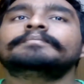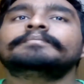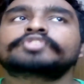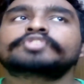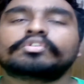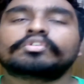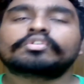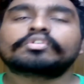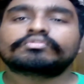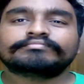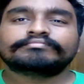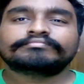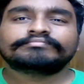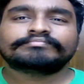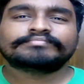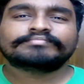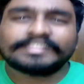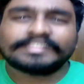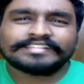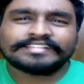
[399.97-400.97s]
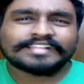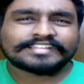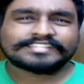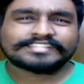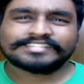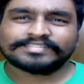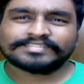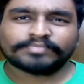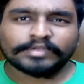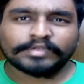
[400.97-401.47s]
So I think
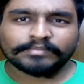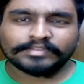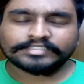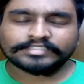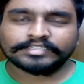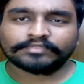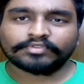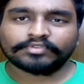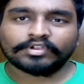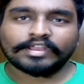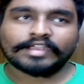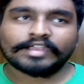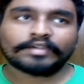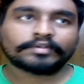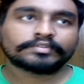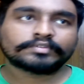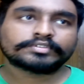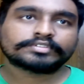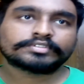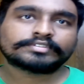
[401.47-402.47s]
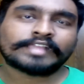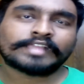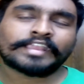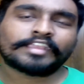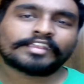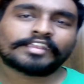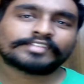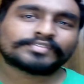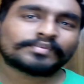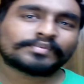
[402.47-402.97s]
that's pretty much it for now.
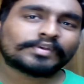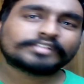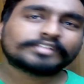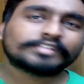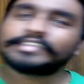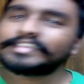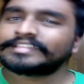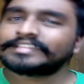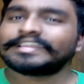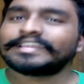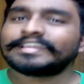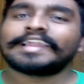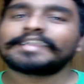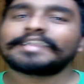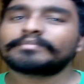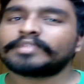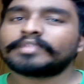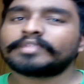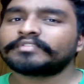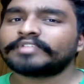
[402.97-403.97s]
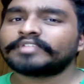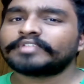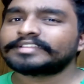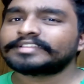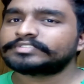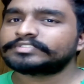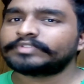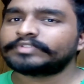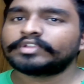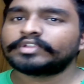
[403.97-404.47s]
Thank you guys for watching. Hit that like button if you
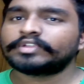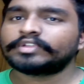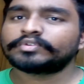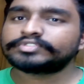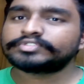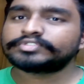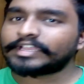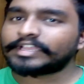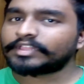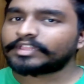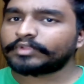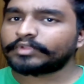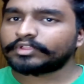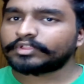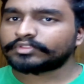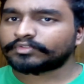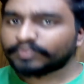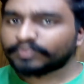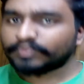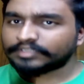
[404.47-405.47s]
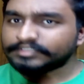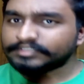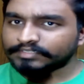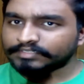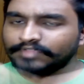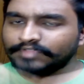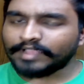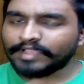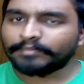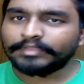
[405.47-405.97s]
like this video. Share the video with your friends
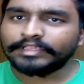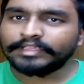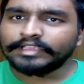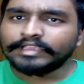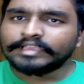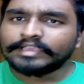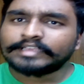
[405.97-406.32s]
and family.